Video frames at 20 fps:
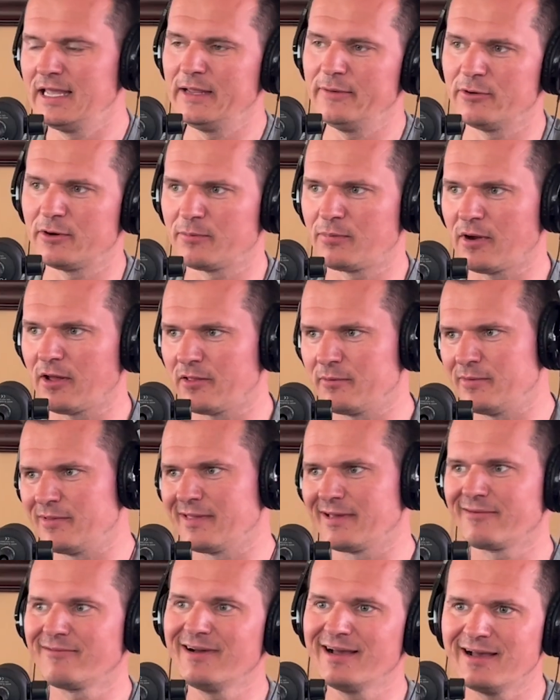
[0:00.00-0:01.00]
He would have probably been
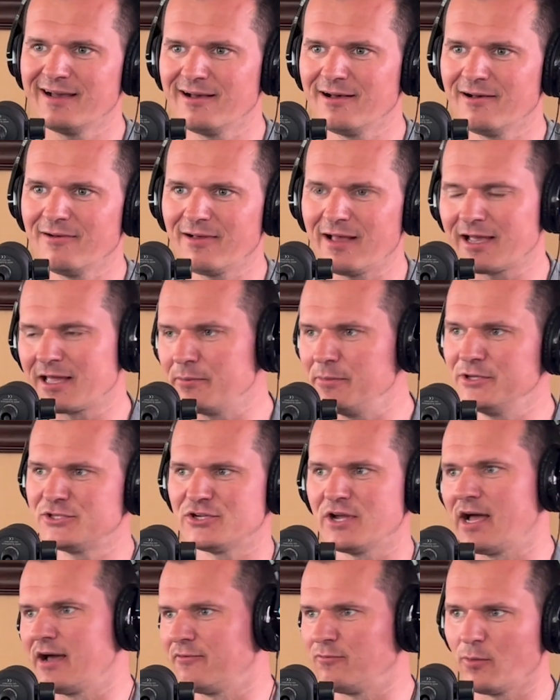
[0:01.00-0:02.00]
like, well, I can meet
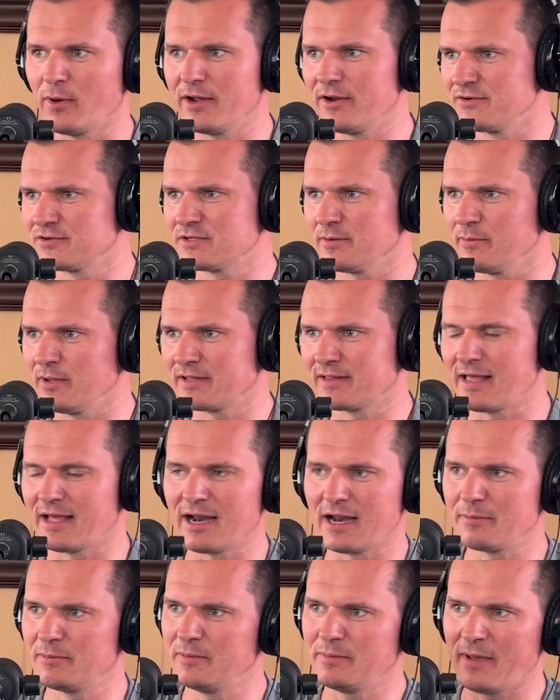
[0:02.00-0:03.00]
you halfway or something like that.
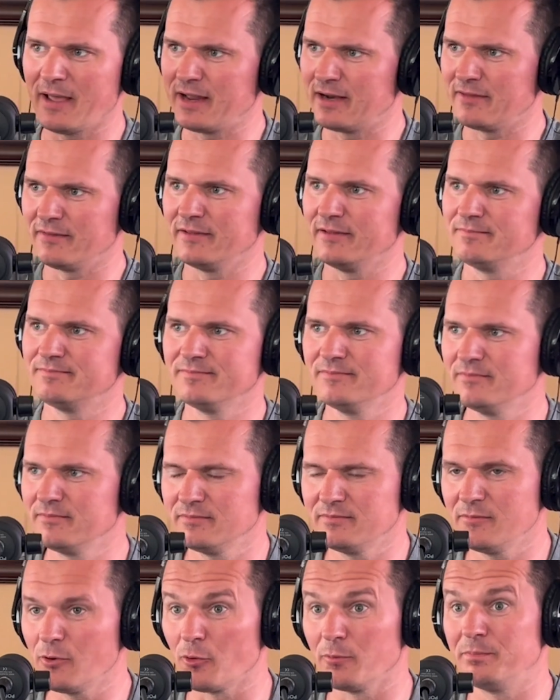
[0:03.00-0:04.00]
I'd be paying
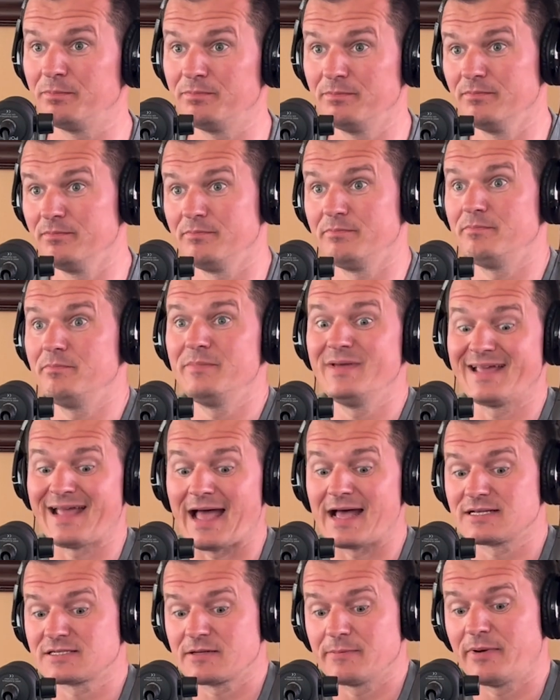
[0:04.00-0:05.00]
or being
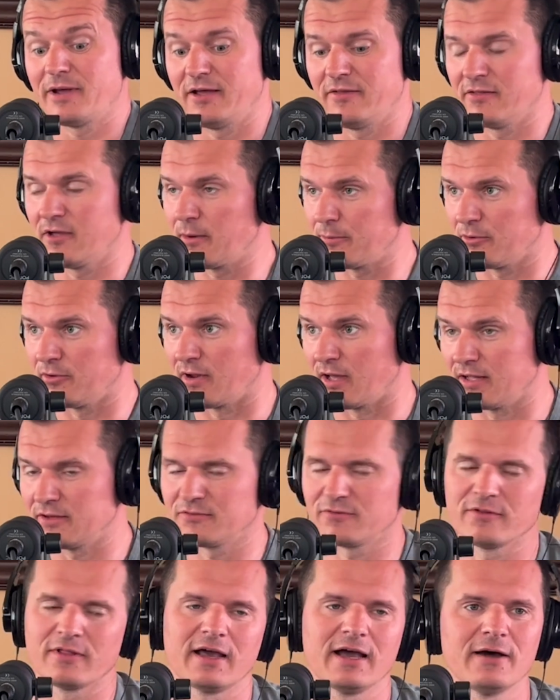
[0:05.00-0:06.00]
asked to pay in the upper
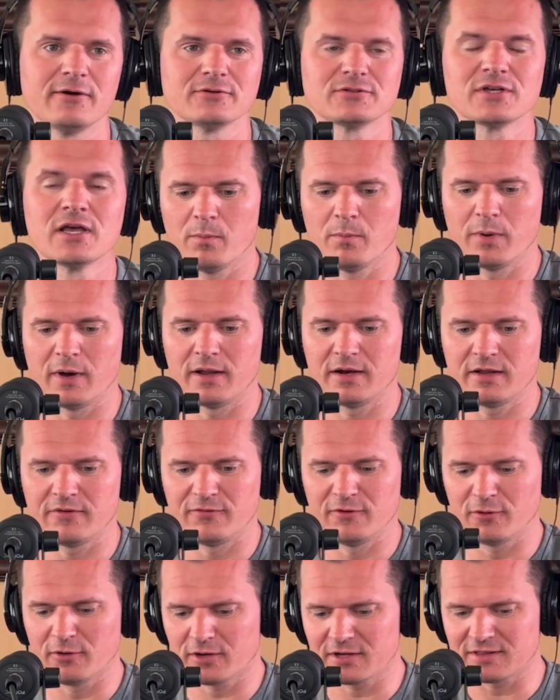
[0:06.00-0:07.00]
nines for the house. But if
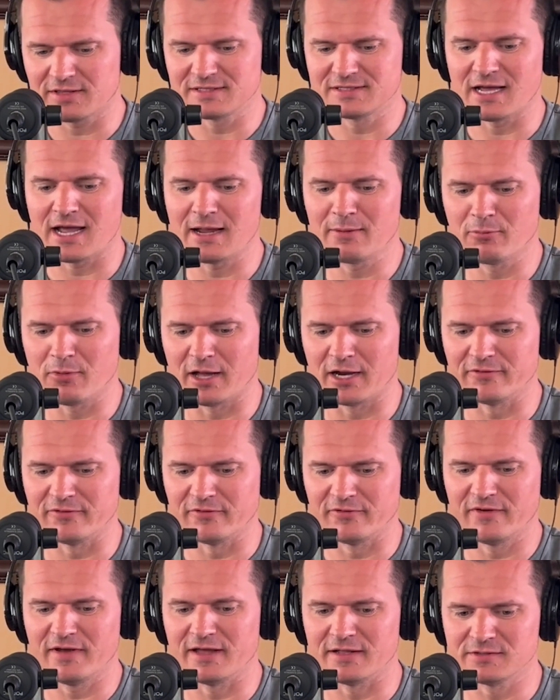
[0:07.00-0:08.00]
you look at the timeline of
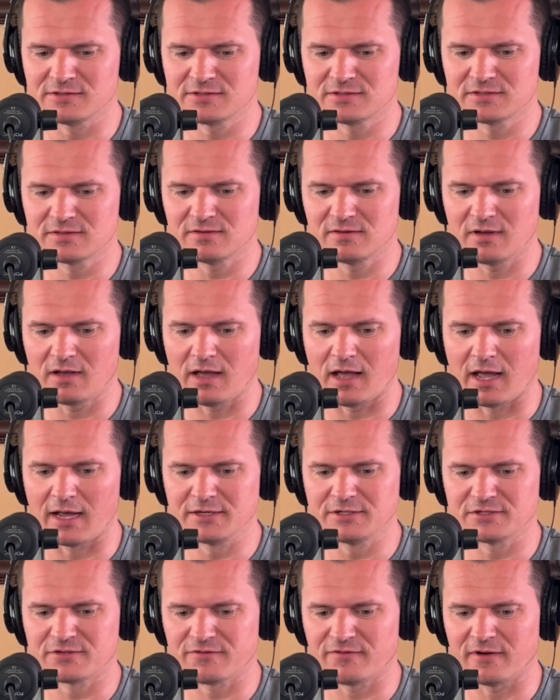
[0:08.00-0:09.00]
events, I
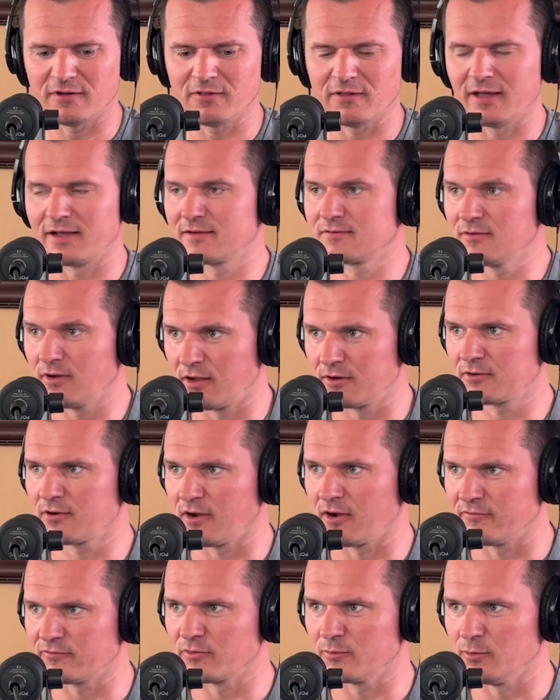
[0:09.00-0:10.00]
just felt like
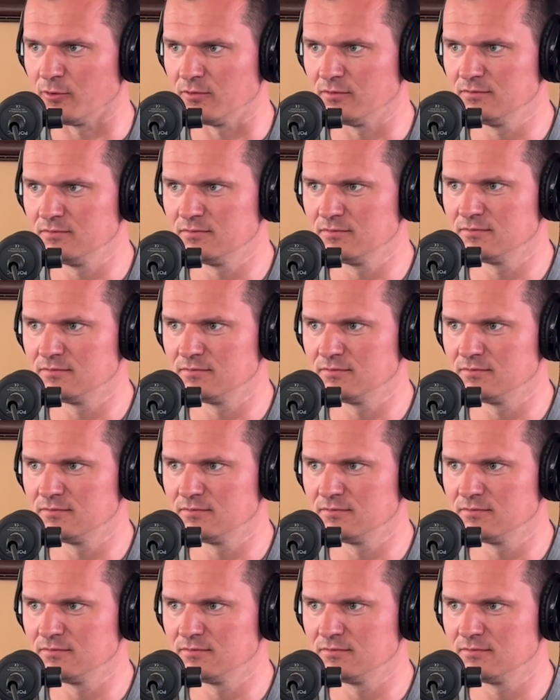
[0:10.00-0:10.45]
uncomfortable.